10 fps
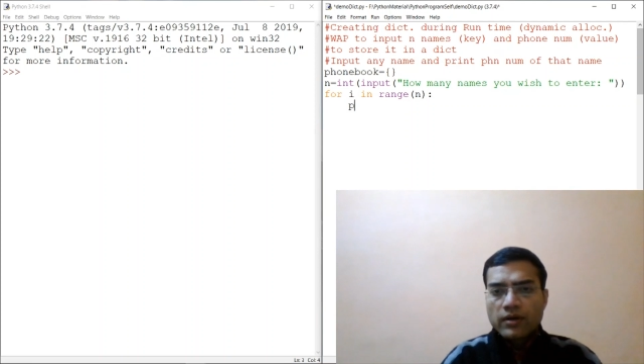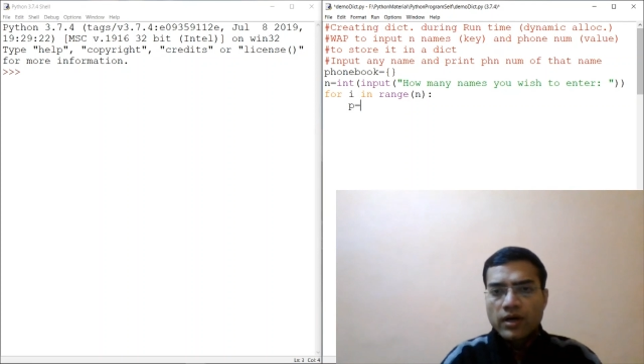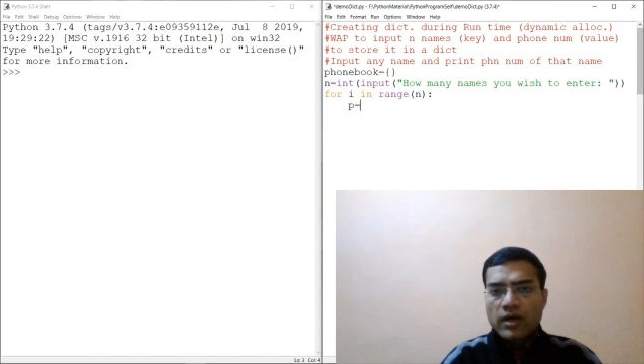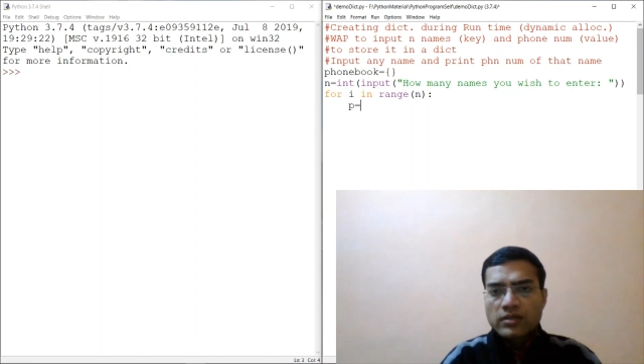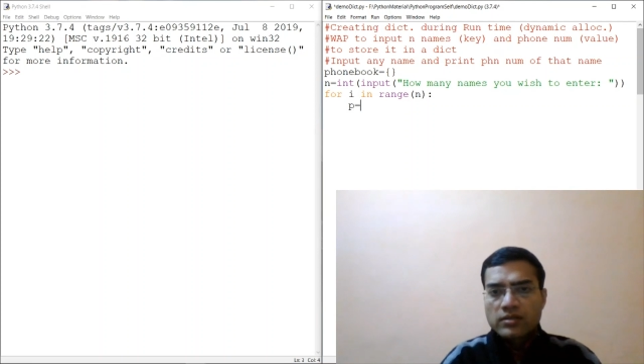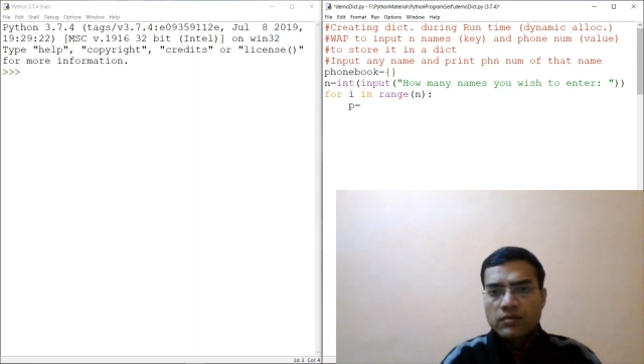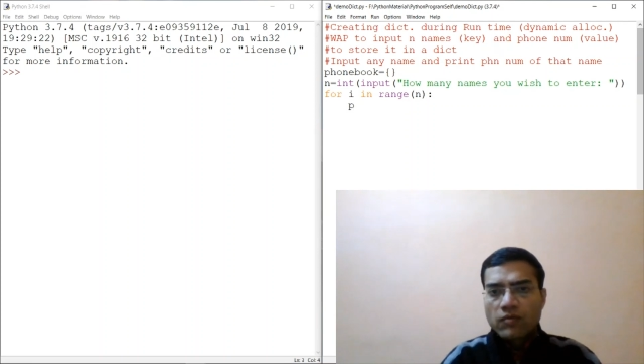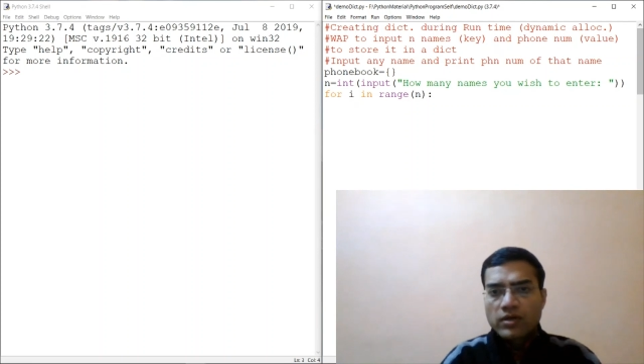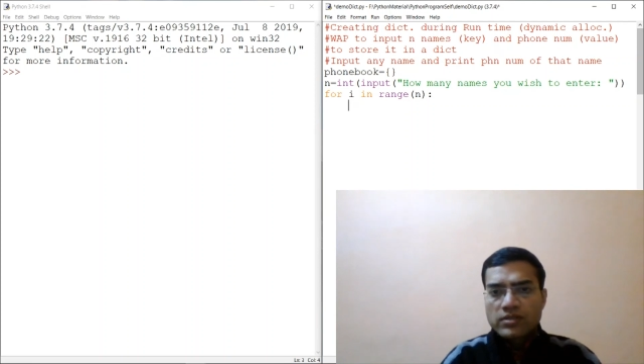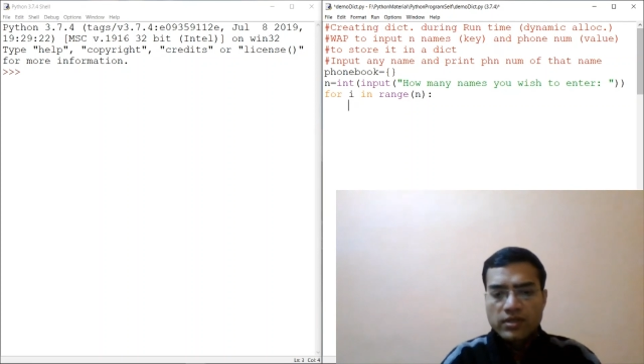ask
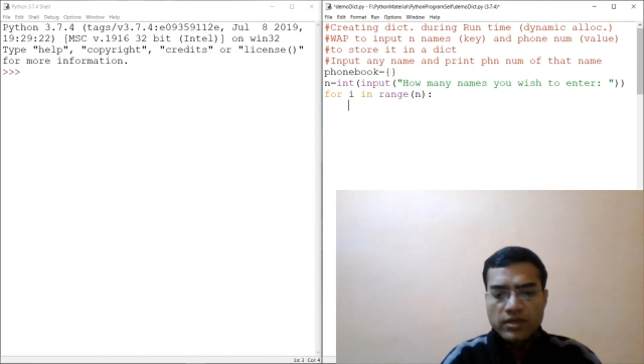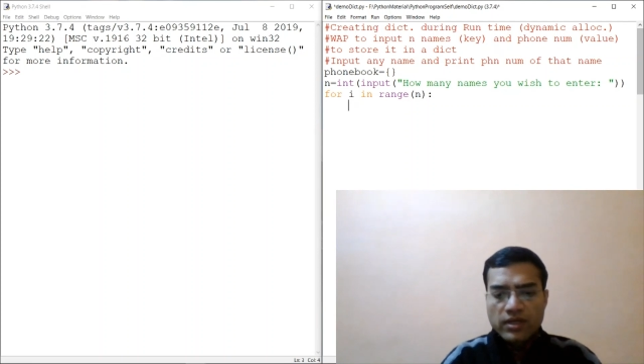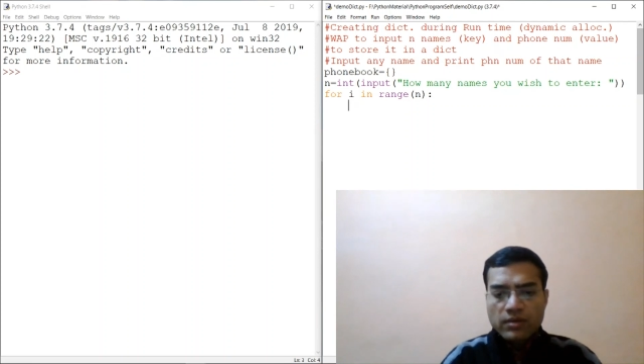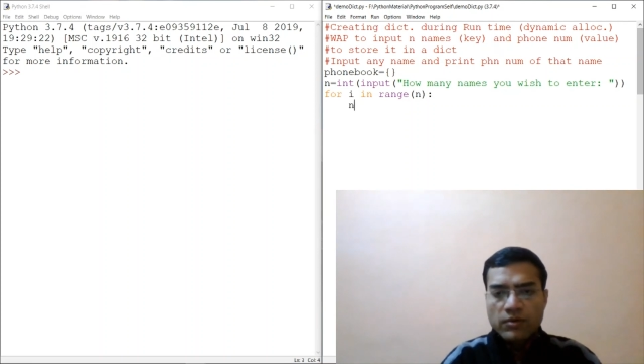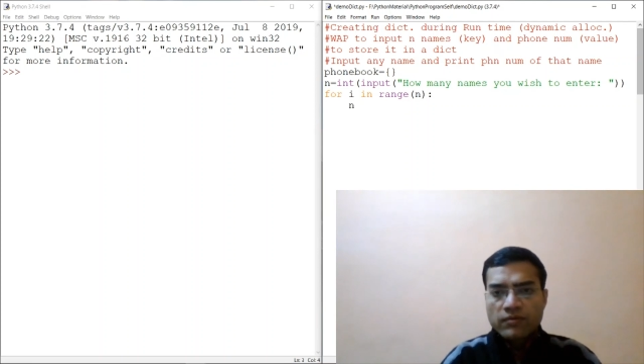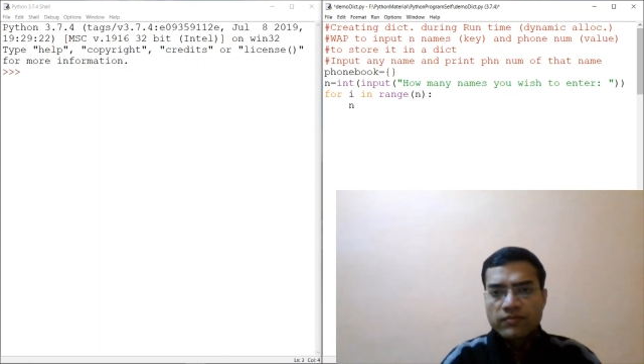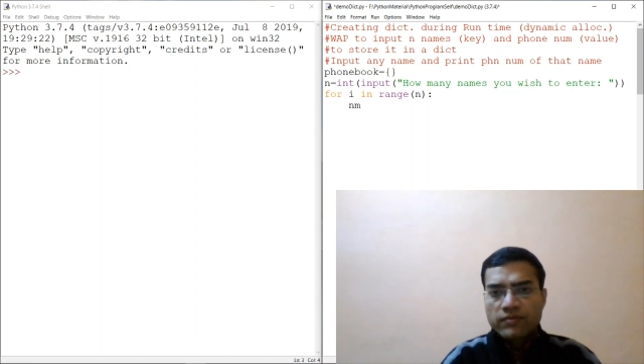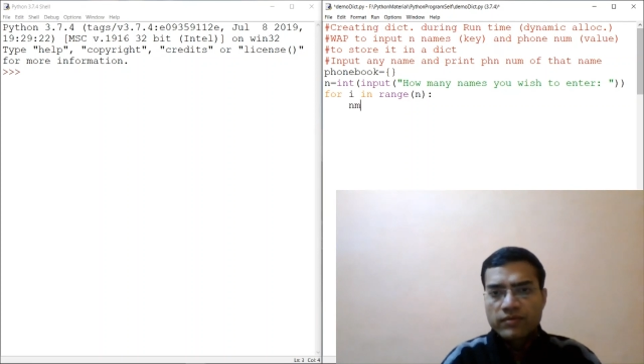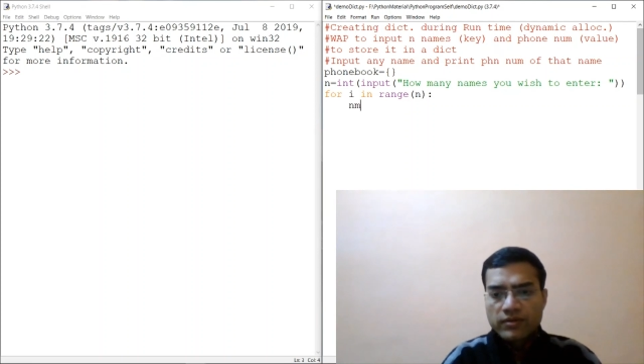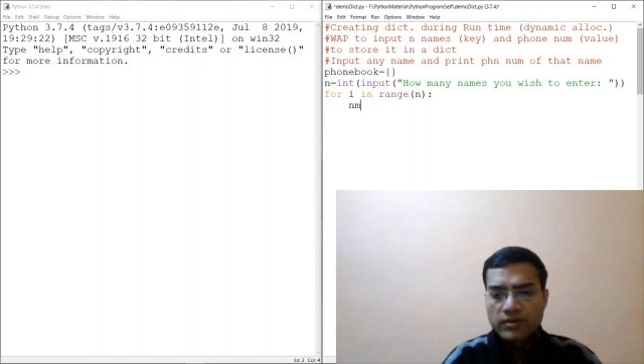what is the name of
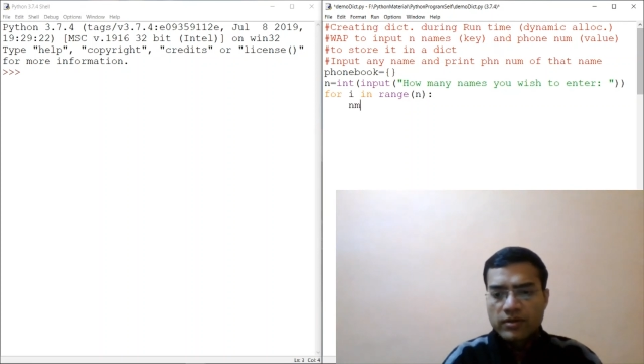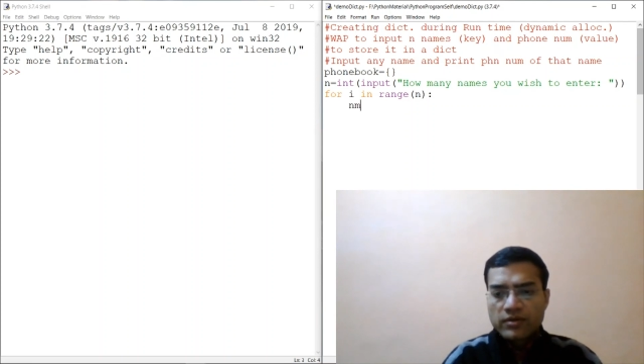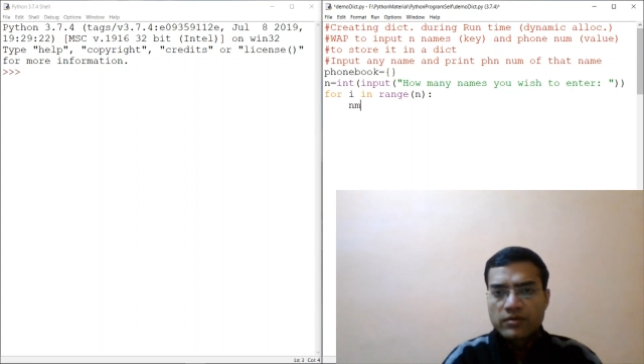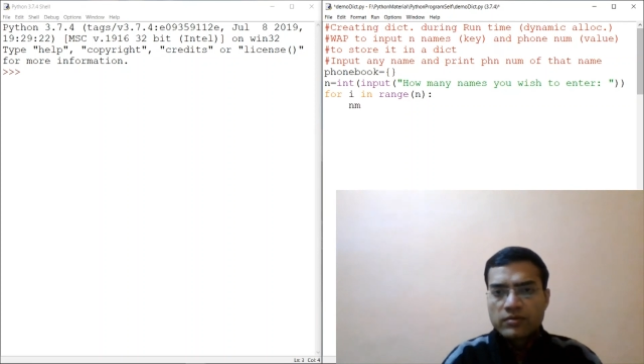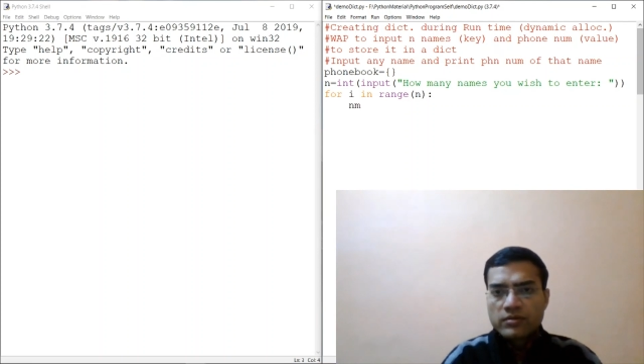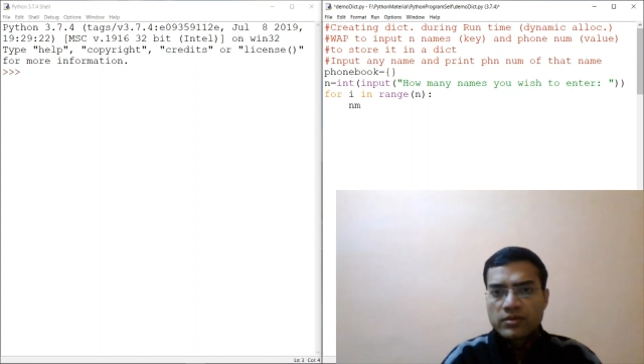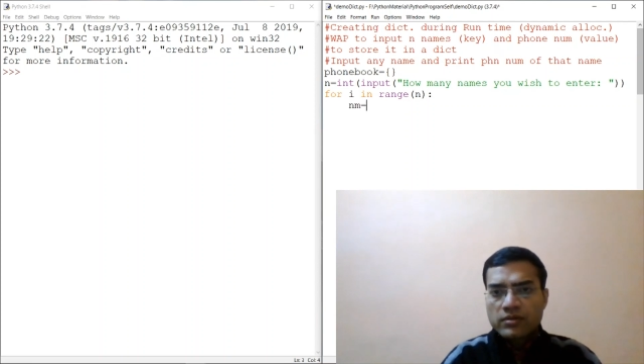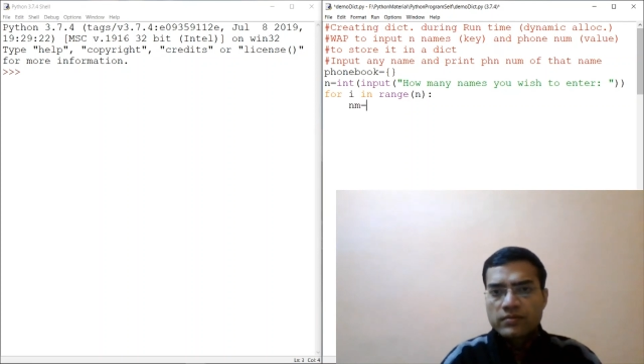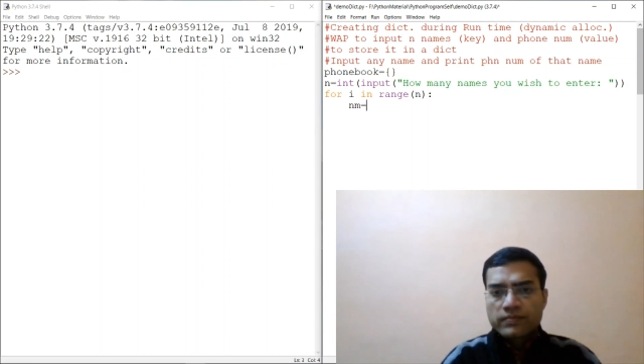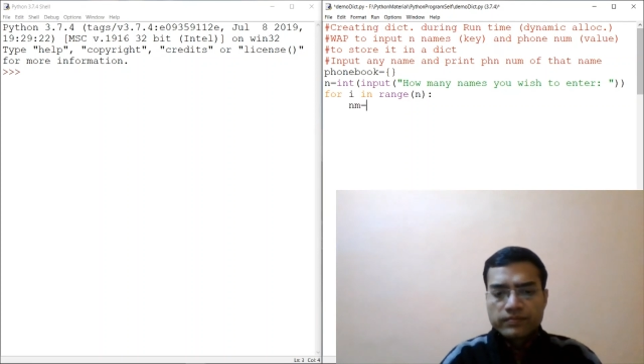the
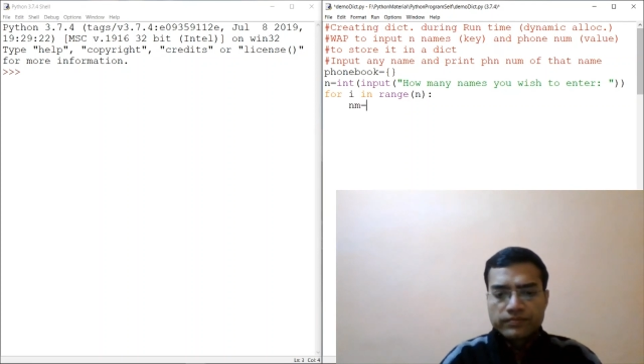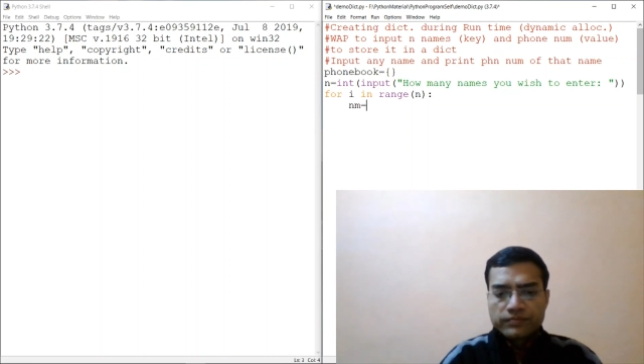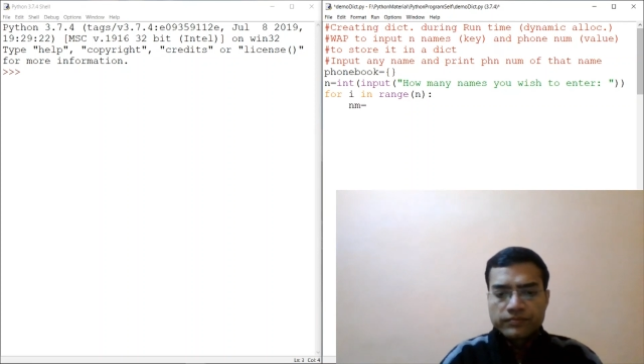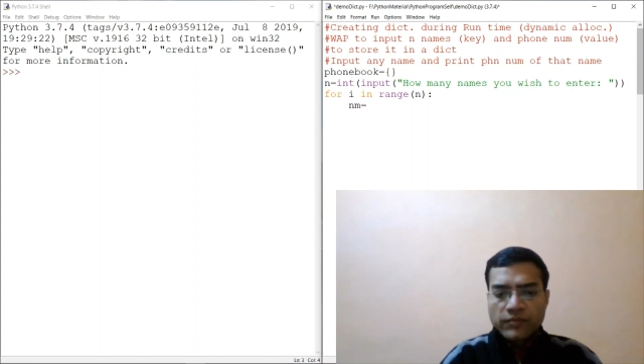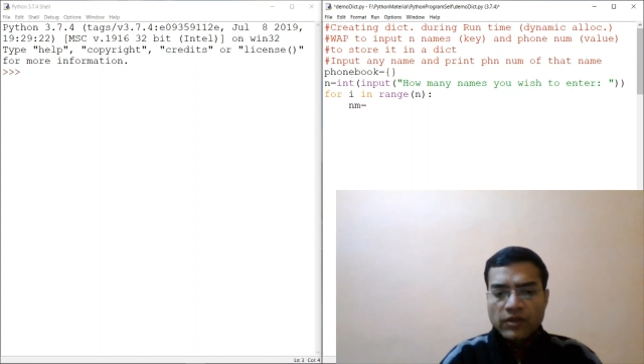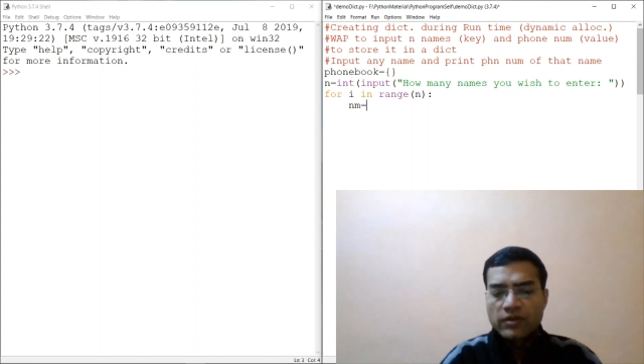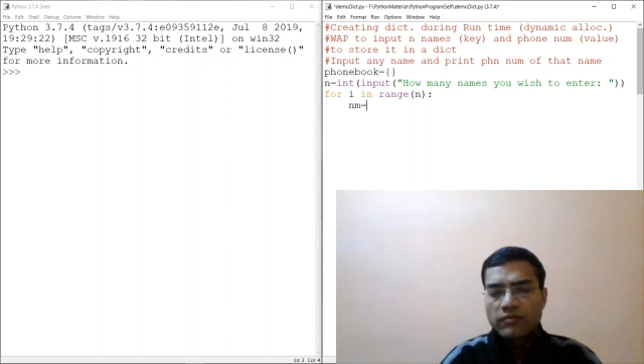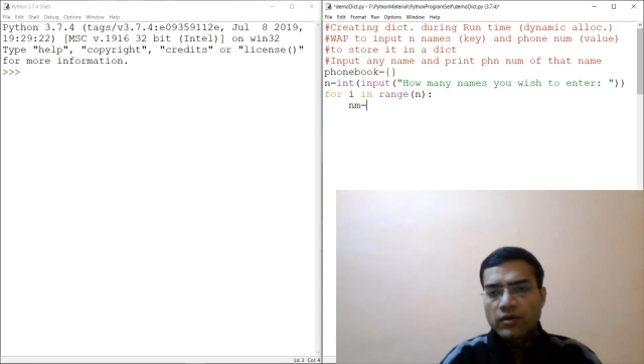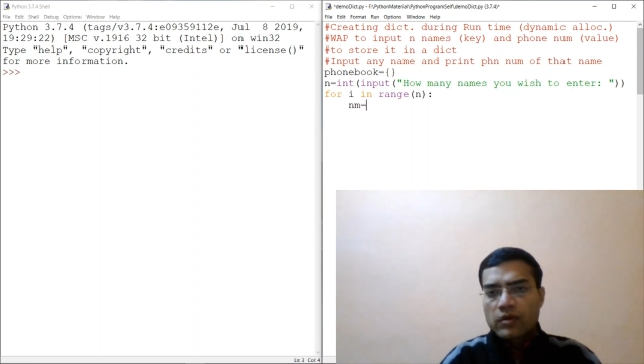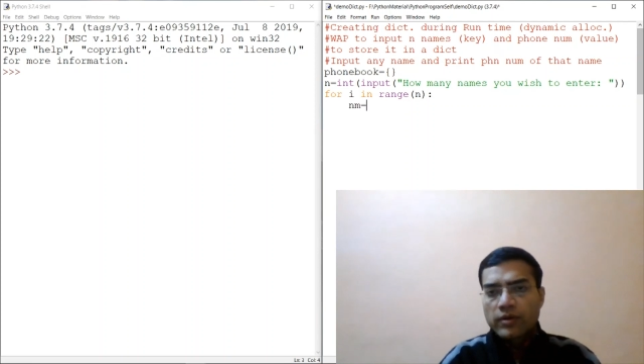user he
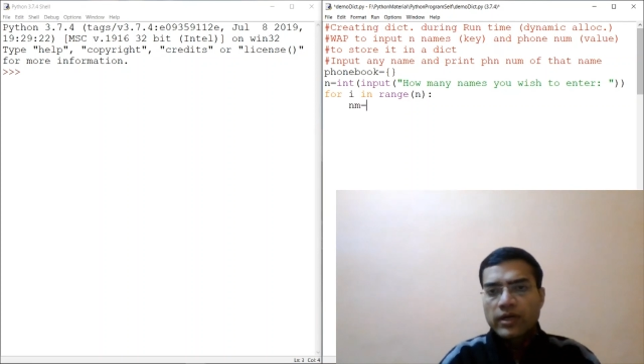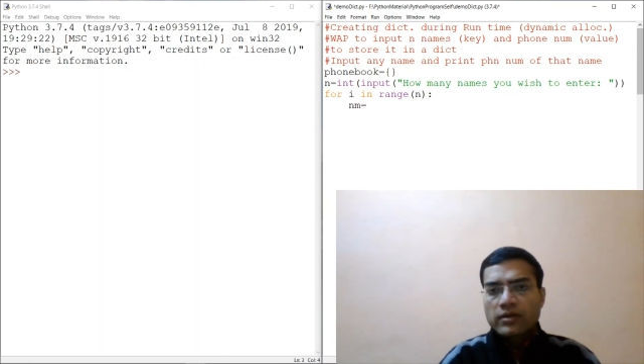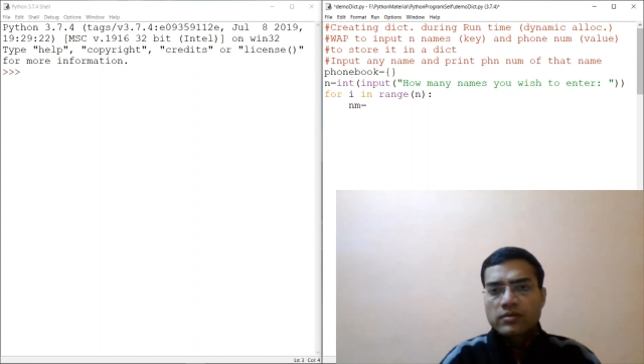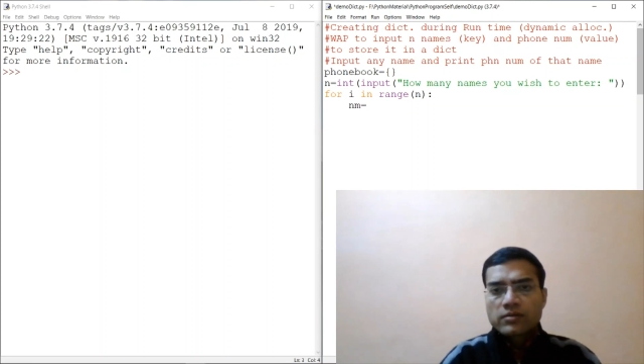want to add.